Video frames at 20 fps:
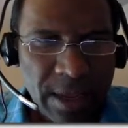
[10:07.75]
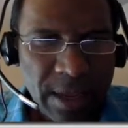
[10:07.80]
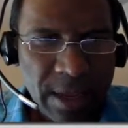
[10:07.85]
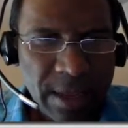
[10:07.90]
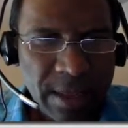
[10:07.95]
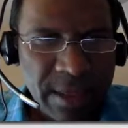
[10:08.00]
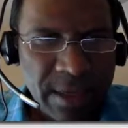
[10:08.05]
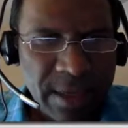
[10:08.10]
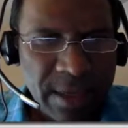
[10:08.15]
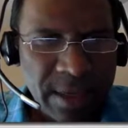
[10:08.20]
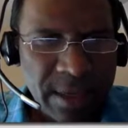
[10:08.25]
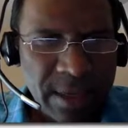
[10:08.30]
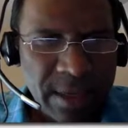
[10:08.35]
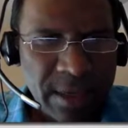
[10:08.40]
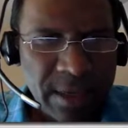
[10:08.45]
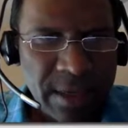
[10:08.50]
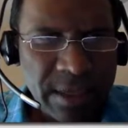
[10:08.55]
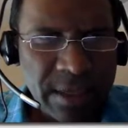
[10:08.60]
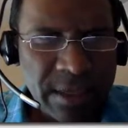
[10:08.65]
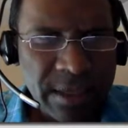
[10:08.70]
And then
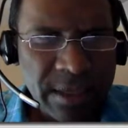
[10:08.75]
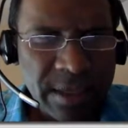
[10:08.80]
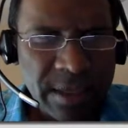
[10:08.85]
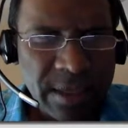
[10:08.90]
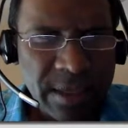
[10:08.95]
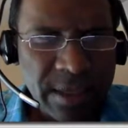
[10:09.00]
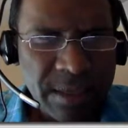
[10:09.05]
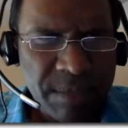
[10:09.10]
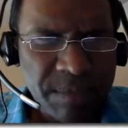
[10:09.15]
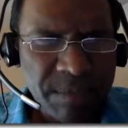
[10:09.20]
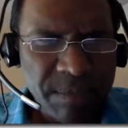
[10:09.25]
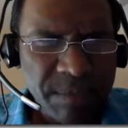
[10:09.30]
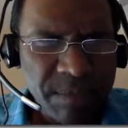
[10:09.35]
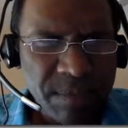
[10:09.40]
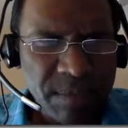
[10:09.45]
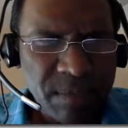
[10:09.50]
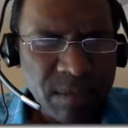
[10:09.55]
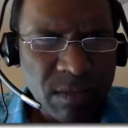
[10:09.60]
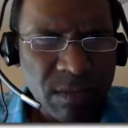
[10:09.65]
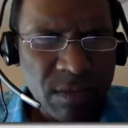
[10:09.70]
let's
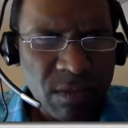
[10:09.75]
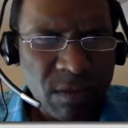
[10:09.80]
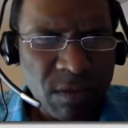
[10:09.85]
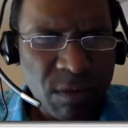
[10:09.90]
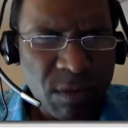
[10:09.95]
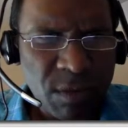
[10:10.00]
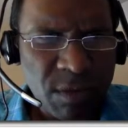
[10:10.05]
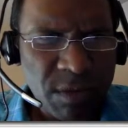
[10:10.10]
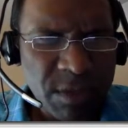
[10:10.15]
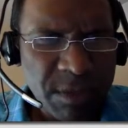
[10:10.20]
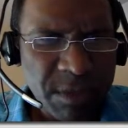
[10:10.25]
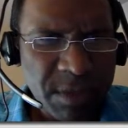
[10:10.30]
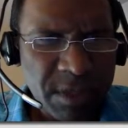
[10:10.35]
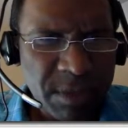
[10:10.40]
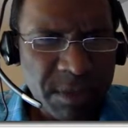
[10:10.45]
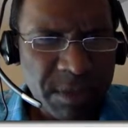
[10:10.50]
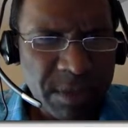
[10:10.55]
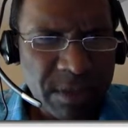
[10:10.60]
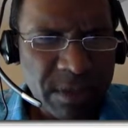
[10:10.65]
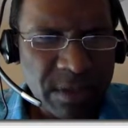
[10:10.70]
remove some of these
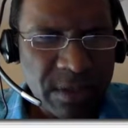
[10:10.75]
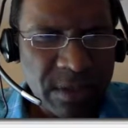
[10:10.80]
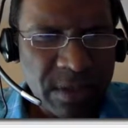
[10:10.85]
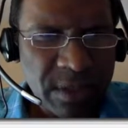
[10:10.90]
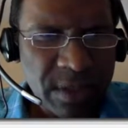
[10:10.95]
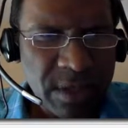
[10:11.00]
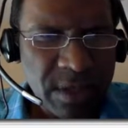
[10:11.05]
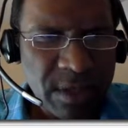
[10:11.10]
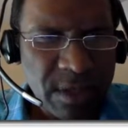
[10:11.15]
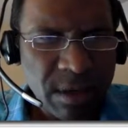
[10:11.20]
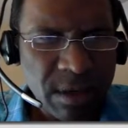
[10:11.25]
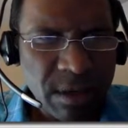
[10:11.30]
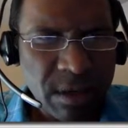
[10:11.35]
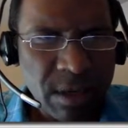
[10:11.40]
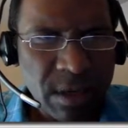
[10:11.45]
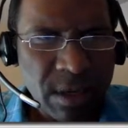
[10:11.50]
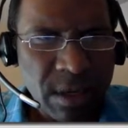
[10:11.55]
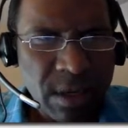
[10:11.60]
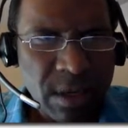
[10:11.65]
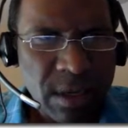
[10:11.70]
pieces here
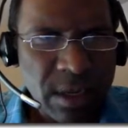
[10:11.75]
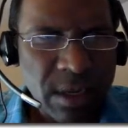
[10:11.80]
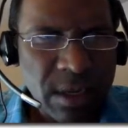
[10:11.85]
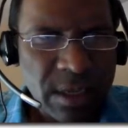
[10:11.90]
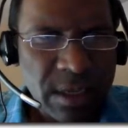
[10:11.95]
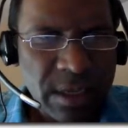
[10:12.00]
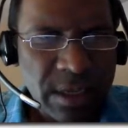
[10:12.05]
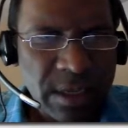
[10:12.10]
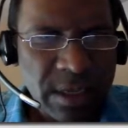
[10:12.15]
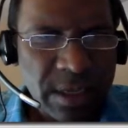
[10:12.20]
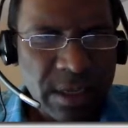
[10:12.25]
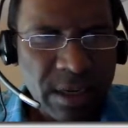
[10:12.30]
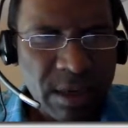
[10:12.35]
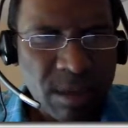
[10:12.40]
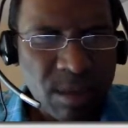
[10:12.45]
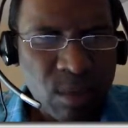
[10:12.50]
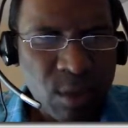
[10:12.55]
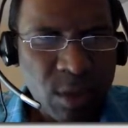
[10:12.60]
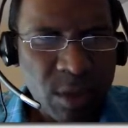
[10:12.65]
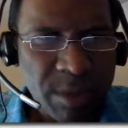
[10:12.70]
to get our
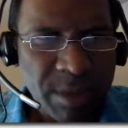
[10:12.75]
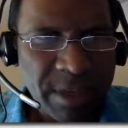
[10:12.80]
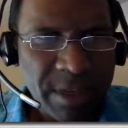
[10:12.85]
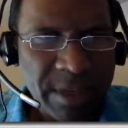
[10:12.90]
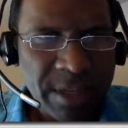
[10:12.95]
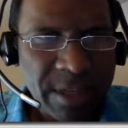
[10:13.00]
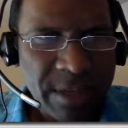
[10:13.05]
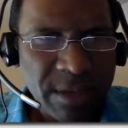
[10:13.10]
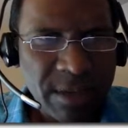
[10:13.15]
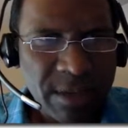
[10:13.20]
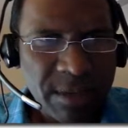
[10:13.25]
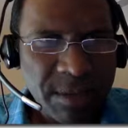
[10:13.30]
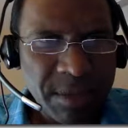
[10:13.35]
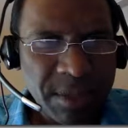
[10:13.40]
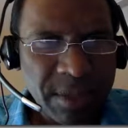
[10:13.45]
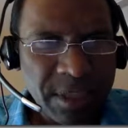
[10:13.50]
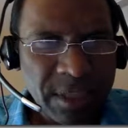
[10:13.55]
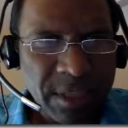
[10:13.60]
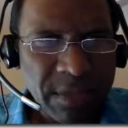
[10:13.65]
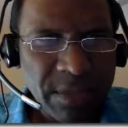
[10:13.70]
boilerplate down to
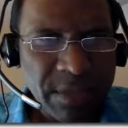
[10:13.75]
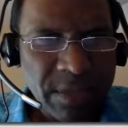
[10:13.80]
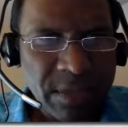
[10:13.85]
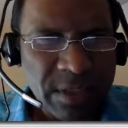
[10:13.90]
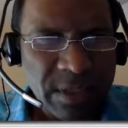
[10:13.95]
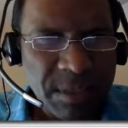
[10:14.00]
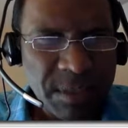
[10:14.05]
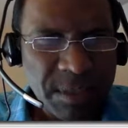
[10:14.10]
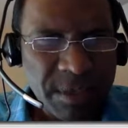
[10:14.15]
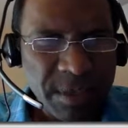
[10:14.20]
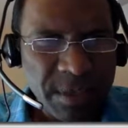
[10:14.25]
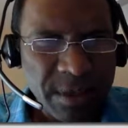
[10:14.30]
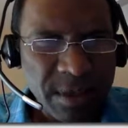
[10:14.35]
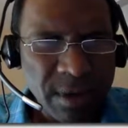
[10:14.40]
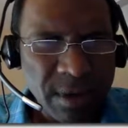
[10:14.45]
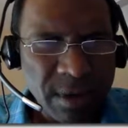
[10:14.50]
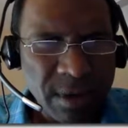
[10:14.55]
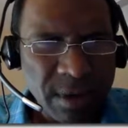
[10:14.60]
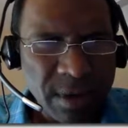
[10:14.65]
something even simpler.